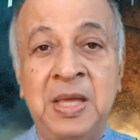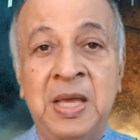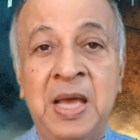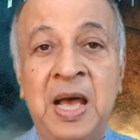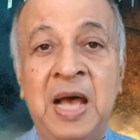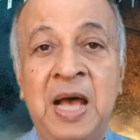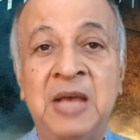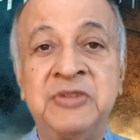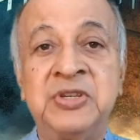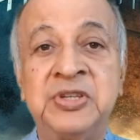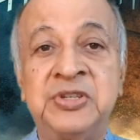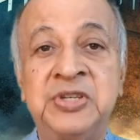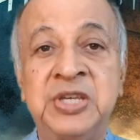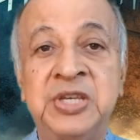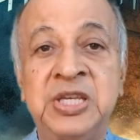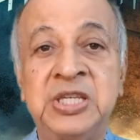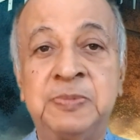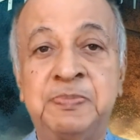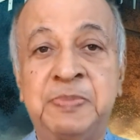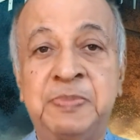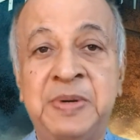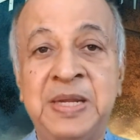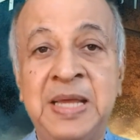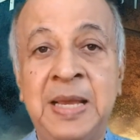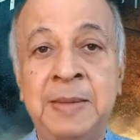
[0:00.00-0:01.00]
as he sees
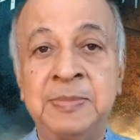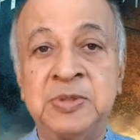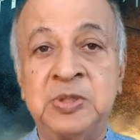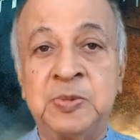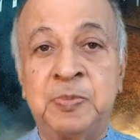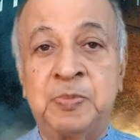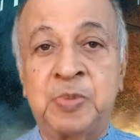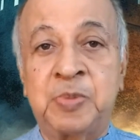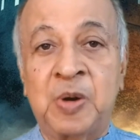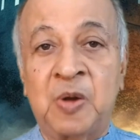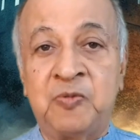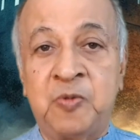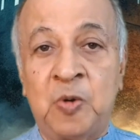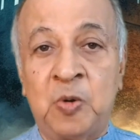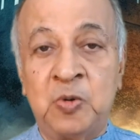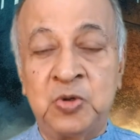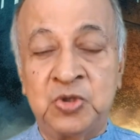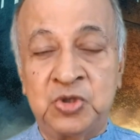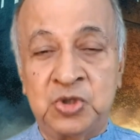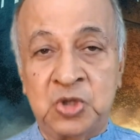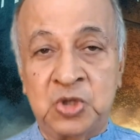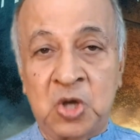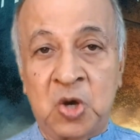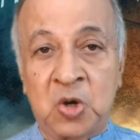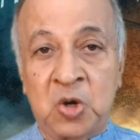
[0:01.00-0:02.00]
Priam's profound
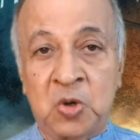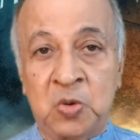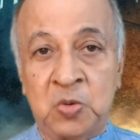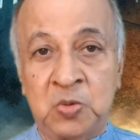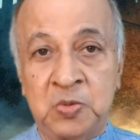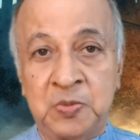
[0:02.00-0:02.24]
sorrow.